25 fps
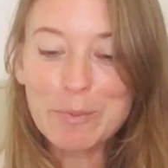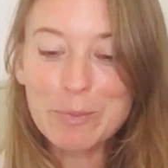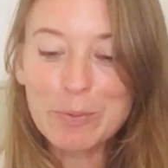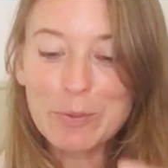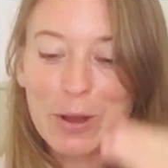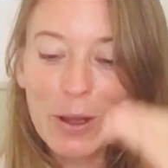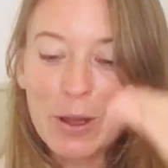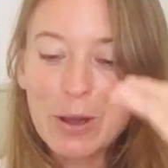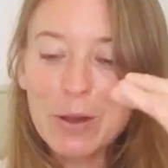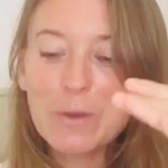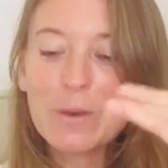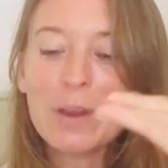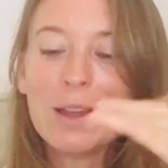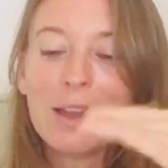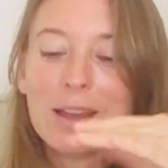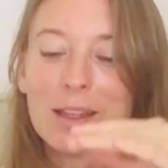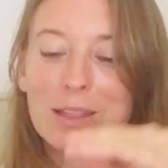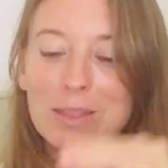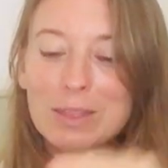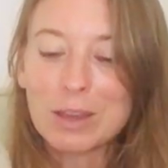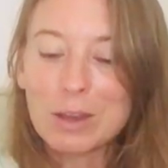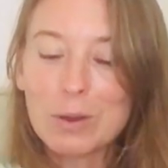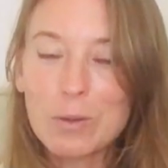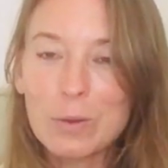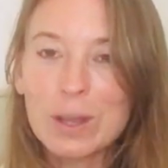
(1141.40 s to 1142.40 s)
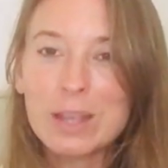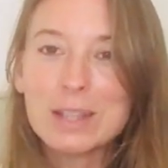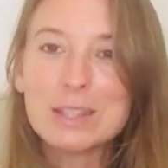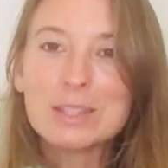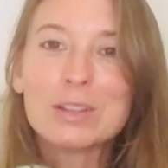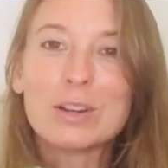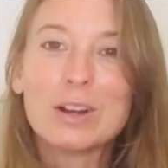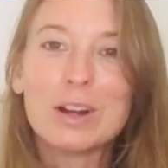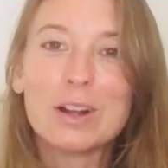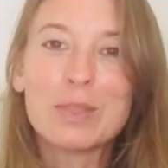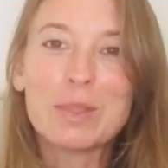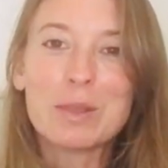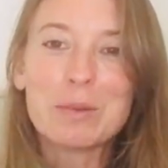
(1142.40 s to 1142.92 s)
row, the queens
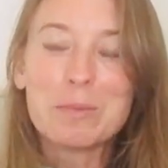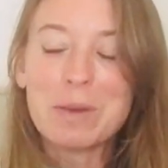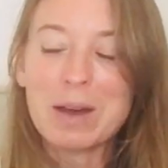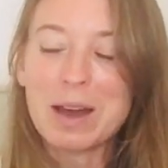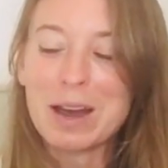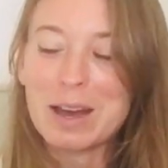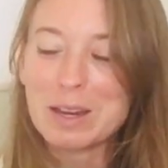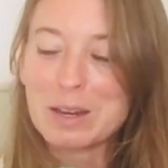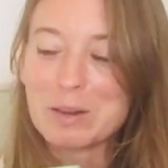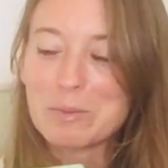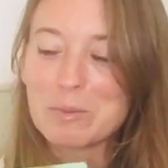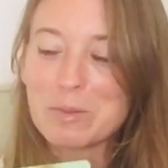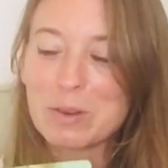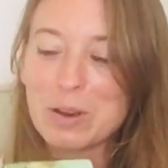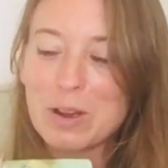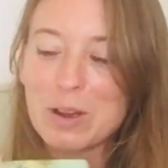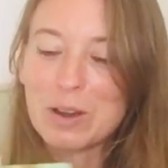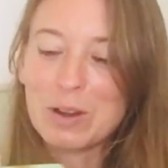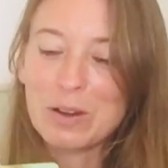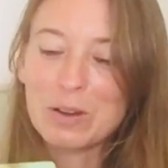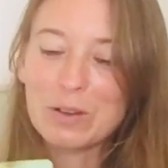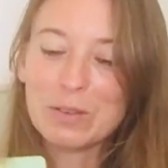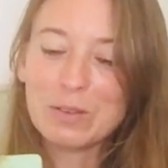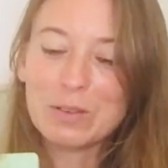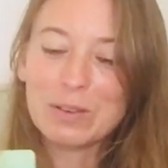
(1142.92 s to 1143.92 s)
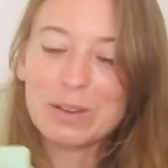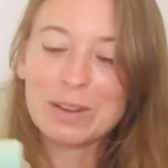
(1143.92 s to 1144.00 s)
are on the bottom row.